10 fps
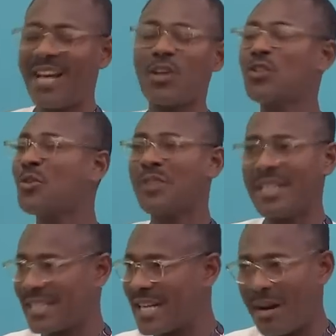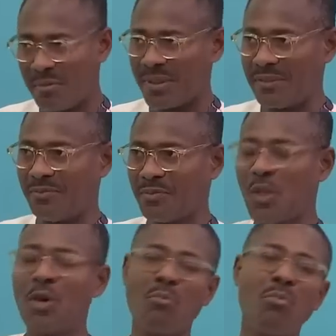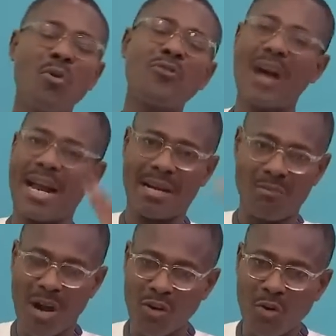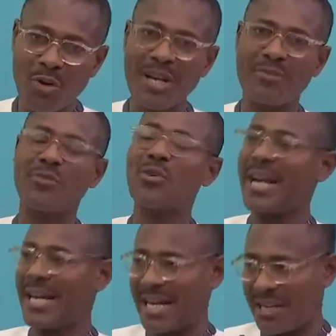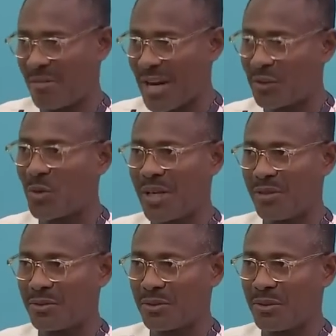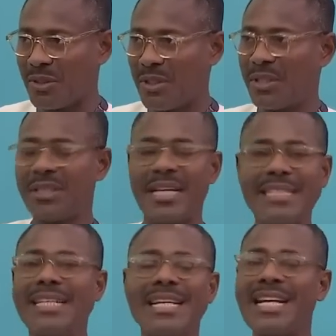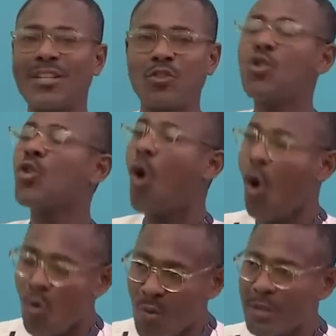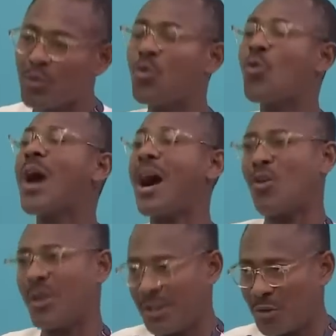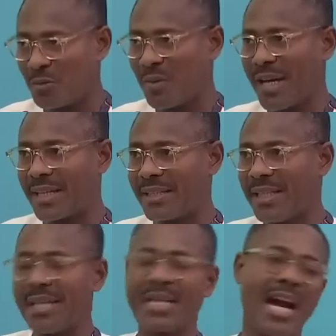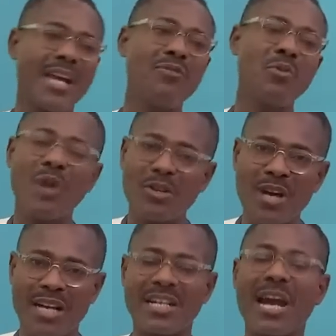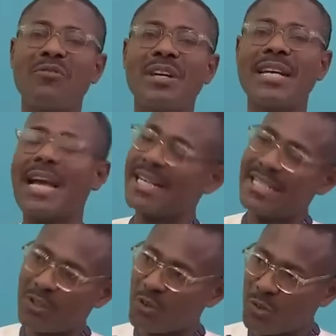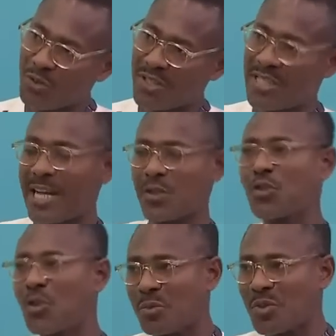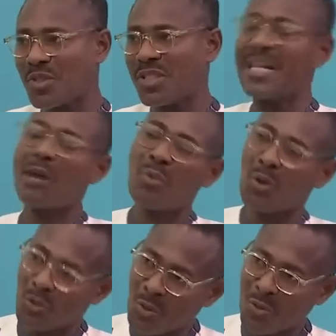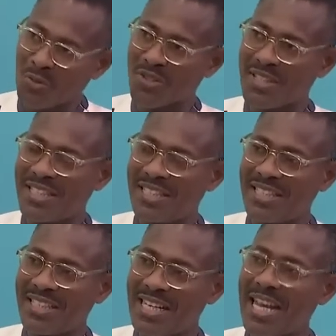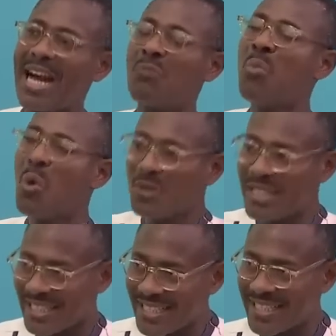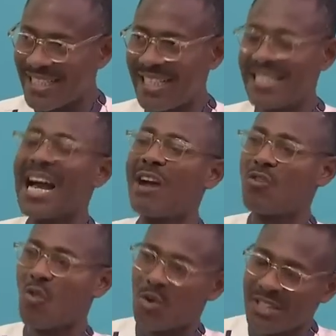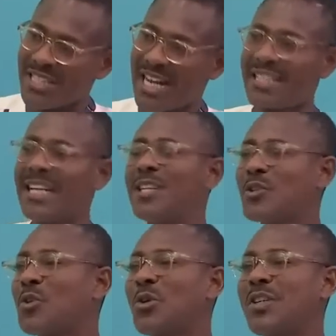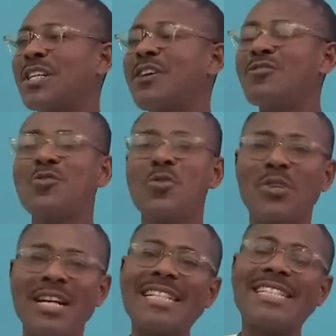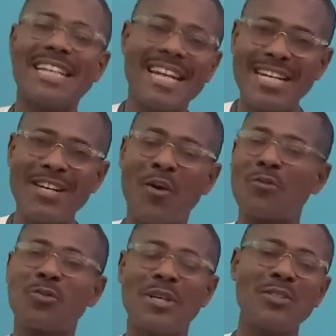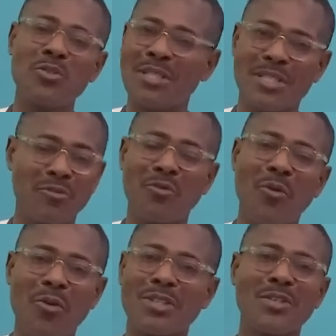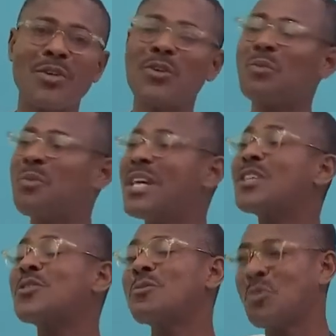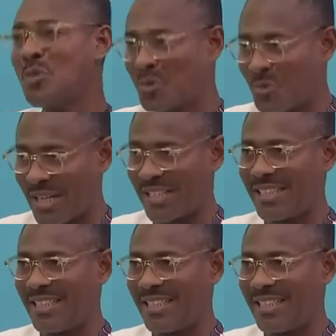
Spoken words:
A lot of things happen, both at the macro level and at the micro level. The year does not always go according to plan. Now, even when you are driving, there are detours, there are stops, there are potholes, there are boulders, there are rocks that, so the road, the journey of 2024 is not going to be a smooth one.